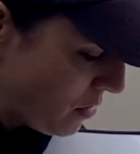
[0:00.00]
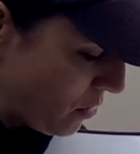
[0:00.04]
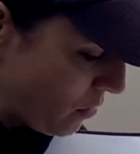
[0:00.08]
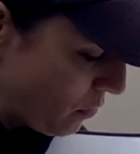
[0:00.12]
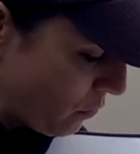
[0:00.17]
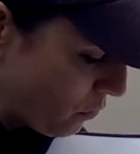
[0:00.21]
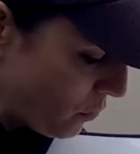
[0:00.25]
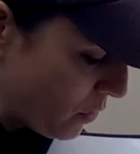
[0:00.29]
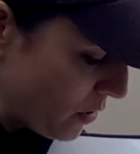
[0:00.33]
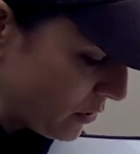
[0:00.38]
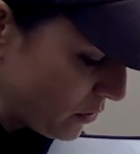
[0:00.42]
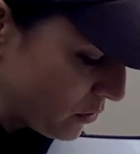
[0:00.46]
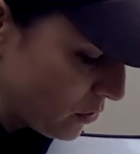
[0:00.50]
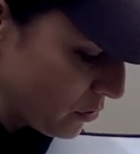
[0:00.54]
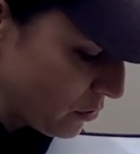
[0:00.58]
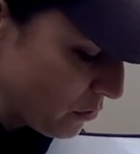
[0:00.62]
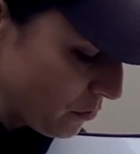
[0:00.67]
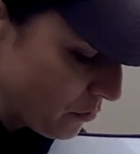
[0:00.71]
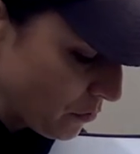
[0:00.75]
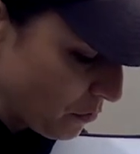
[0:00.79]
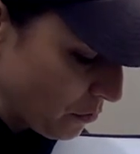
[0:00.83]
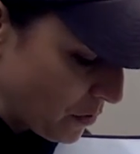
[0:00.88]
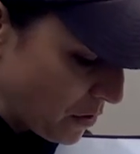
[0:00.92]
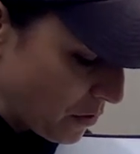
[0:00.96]
1, 2,
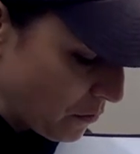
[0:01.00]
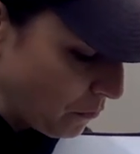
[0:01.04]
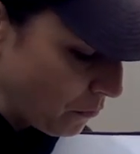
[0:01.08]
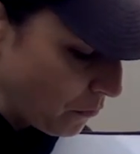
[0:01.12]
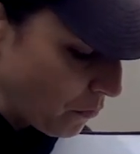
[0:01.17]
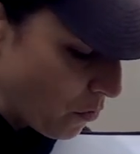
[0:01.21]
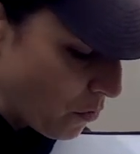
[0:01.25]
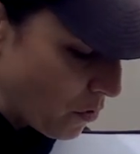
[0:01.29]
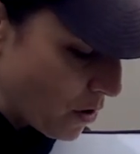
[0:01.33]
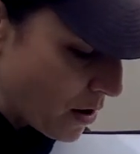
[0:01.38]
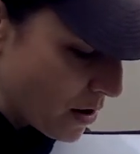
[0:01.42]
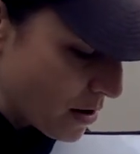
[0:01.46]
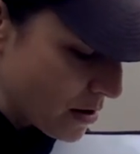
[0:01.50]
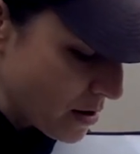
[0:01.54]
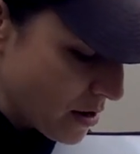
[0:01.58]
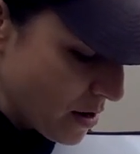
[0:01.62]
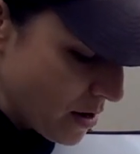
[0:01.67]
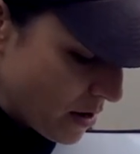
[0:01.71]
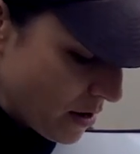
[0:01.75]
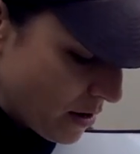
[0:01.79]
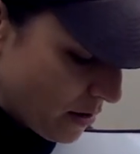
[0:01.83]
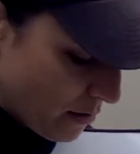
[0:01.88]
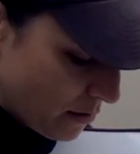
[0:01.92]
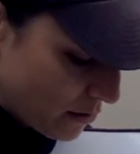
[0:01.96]
3, 4.
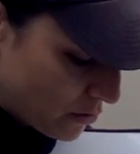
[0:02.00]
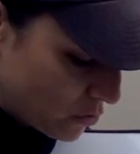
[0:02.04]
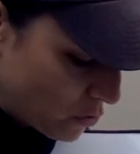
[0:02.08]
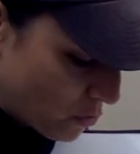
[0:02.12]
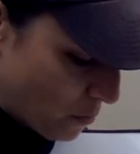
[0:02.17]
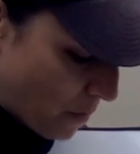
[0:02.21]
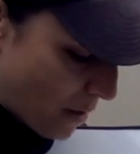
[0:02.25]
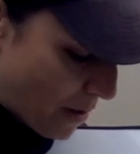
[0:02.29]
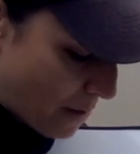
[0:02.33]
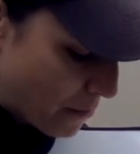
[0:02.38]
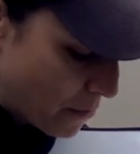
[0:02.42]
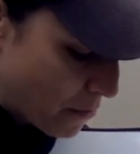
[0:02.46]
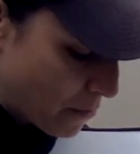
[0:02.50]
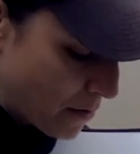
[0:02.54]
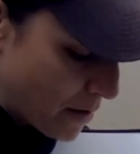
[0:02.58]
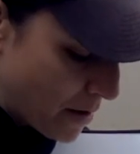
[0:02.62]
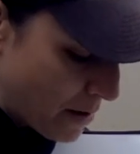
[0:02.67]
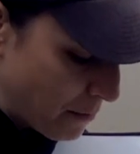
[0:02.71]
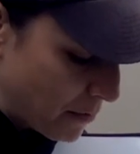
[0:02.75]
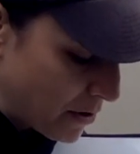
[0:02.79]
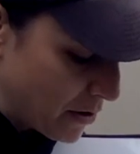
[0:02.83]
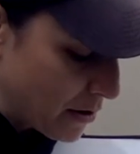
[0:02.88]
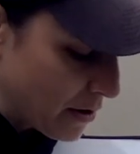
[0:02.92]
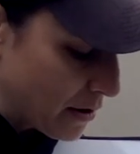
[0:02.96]
So my
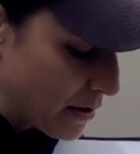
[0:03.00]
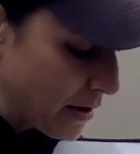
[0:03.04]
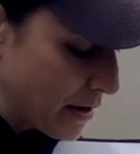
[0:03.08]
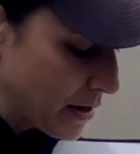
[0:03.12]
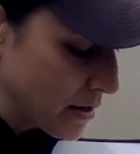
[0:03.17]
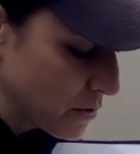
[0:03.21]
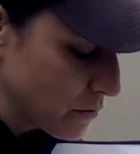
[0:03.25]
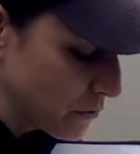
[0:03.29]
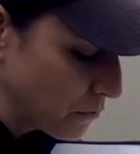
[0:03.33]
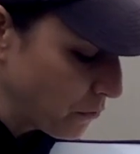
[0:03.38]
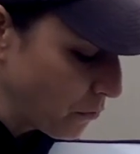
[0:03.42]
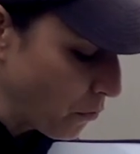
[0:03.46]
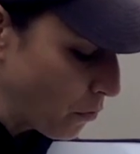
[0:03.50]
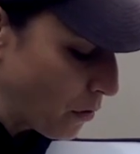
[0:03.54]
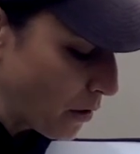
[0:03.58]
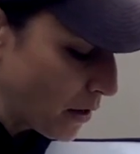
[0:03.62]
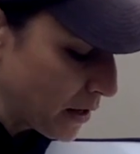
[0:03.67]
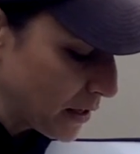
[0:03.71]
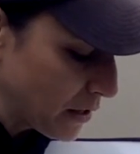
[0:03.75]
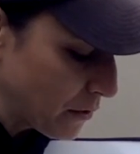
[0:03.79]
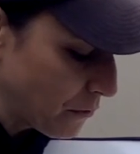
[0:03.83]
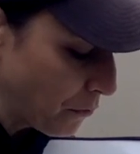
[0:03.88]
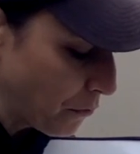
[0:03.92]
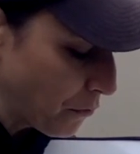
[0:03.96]
perimeter is
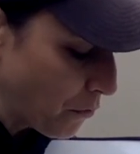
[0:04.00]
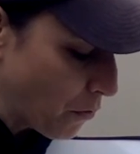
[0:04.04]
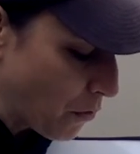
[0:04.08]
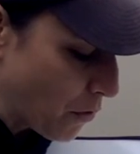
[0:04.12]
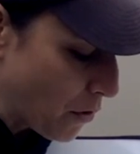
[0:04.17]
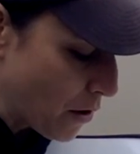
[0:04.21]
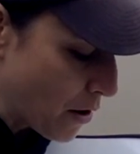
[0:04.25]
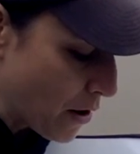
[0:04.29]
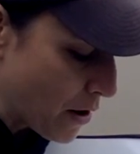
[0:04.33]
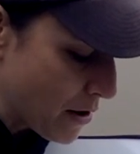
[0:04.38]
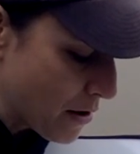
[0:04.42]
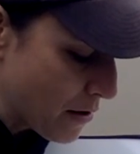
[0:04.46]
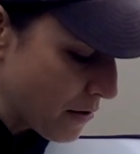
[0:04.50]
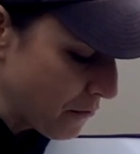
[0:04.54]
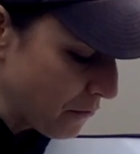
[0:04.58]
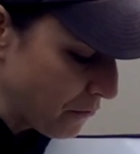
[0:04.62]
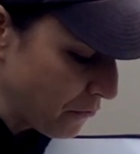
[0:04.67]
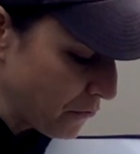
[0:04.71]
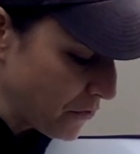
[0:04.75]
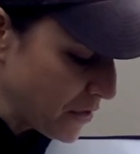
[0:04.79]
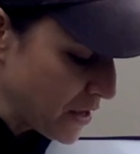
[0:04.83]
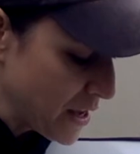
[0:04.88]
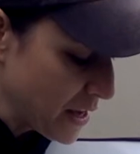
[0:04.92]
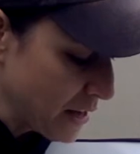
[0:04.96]
44
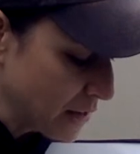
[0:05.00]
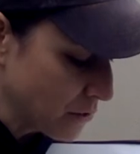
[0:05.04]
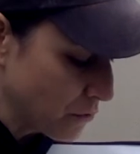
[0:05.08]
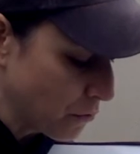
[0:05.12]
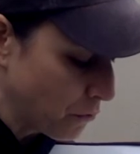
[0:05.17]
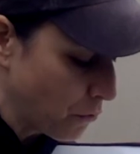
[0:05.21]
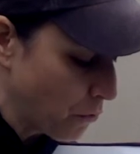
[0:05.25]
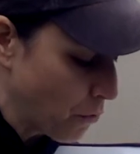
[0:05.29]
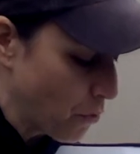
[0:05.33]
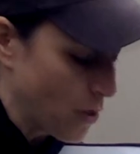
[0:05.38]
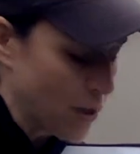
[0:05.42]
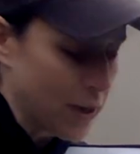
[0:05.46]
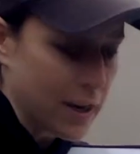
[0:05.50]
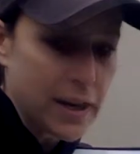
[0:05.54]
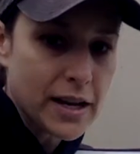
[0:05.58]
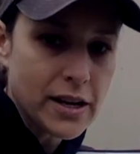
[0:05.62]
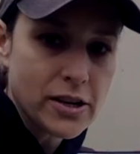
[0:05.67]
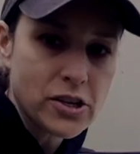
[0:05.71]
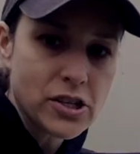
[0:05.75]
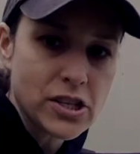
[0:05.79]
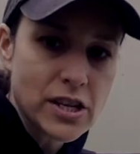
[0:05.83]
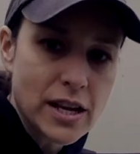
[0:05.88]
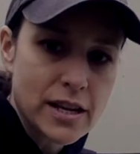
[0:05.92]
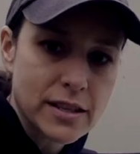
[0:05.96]
feet 4
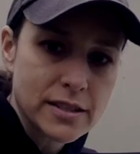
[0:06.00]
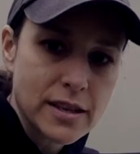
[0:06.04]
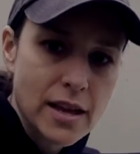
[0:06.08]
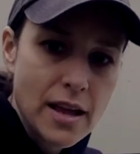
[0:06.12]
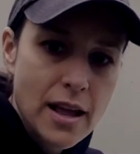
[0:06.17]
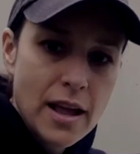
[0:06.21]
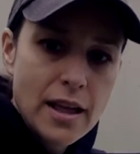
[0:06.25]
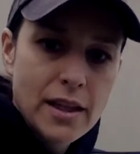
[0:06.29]
inches.